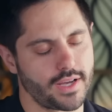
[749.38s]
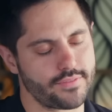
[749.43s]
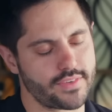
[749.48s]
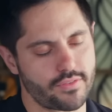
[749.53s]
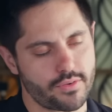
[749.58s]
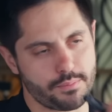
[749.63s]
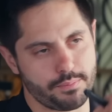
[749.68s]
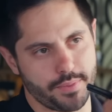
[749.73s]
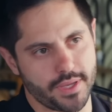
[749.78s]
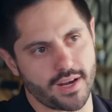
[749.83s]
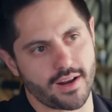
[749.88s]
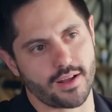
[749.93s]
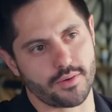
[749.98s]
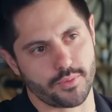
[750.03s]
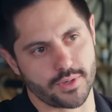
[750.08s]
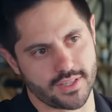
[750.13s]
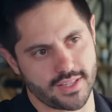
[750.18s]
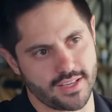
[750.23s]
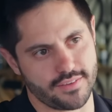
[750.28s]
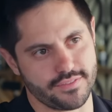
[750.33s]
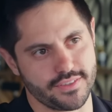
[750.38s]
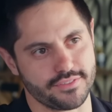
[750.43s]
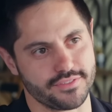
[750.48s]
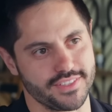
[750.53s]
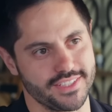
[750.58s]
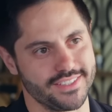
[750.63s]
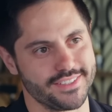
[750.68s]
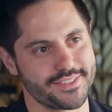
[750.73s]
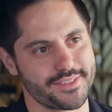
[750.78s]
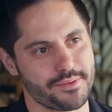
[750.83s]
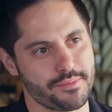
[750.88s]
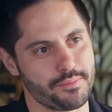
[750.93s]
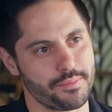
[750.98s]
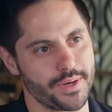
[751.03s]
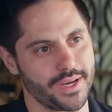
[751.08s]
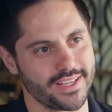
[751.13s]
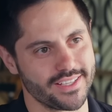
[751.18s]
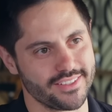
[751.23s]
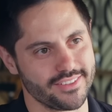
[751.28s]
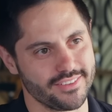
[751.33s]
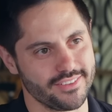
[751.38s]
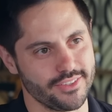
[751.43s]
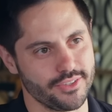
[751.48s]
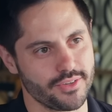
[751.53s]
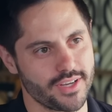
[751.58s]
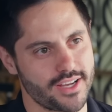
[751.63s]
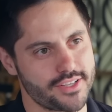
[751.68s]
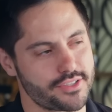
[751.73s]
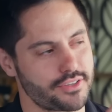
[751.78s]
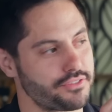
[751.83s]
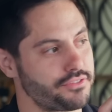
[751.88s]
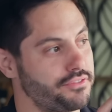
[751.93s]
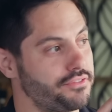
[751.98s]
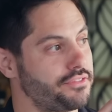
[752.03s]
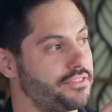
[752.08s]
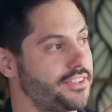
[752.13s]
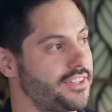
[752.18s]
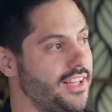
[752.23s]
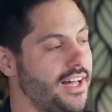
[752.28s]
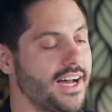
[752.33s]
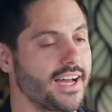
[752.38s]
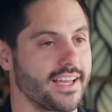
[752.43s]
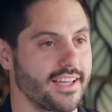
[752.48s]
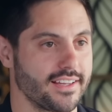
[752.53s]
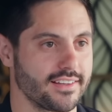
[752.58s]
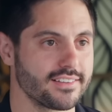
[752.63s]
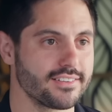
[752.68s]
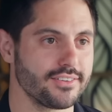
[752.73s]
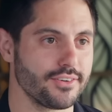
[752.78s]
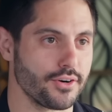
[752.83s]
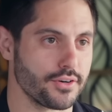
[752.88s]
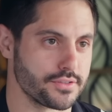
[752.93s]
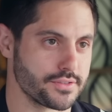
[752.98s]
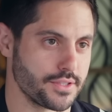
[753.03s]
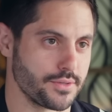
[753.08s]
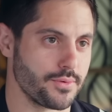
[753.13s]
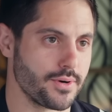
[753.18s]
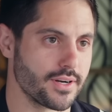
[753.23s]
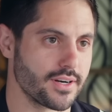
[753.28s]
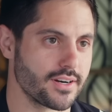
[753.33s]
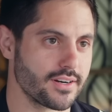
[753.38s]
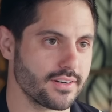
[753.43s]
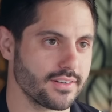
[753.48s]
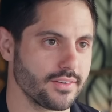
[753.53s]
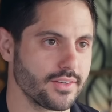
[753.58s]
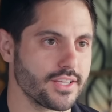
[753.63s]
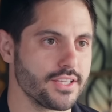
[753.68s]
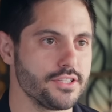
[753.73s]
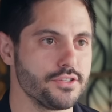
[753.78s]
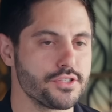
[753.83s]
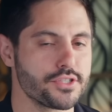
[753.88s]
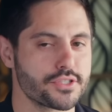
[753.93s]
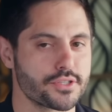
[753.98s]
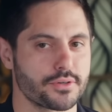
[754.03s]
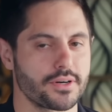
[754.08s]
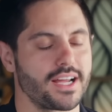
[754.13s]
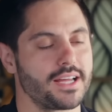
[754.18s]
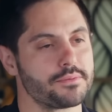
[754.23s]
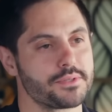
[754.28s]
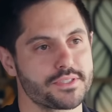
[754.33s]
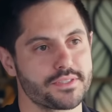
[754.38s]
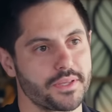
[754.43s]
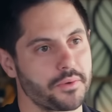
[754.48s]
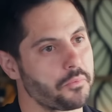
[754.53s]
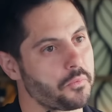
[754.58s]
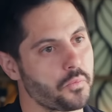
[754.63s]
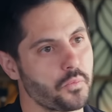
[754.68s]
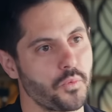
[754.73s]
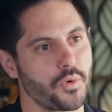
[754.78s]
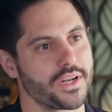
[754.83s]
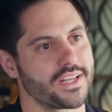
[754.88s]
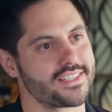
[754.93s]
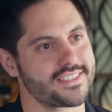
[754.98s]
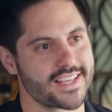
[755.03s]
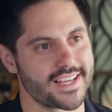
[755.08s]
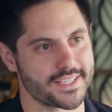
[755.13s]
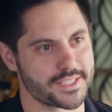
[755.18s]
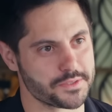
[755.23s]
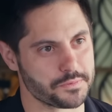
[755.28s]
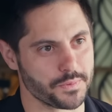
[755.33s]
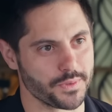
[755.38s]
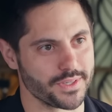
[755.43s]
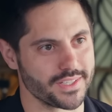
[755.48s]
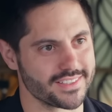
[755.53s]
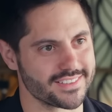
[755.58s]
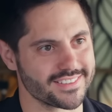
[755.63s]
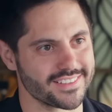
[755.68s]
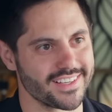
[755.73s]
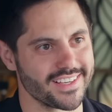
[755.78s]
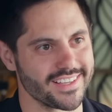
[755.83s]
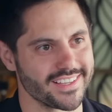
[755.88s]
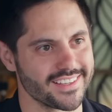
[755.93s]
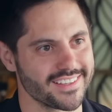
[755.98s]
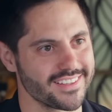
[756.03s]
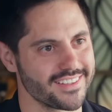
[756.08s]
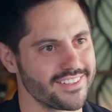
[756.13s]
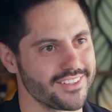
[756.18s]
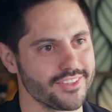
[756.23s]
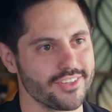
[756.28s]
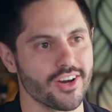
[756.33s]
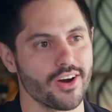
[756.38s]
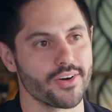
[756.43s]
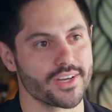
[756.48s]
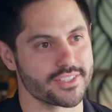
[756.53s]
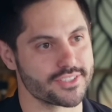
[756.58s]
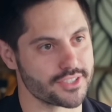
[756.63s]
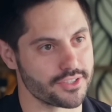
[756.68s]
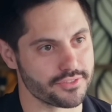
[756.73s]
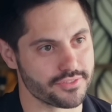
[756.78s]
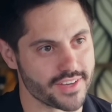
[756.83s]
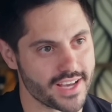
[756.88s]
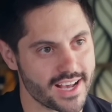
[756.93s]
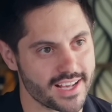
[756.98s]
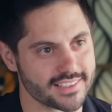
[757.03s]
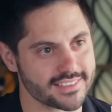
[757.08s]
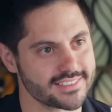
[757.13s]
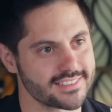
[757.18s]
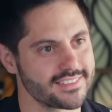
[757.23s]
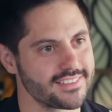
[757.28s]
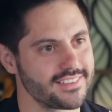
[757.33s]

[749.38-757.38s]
never been on one of the F-50s, but you guys are flying over the water. Can you describe just like, what is that experience like, going so fast?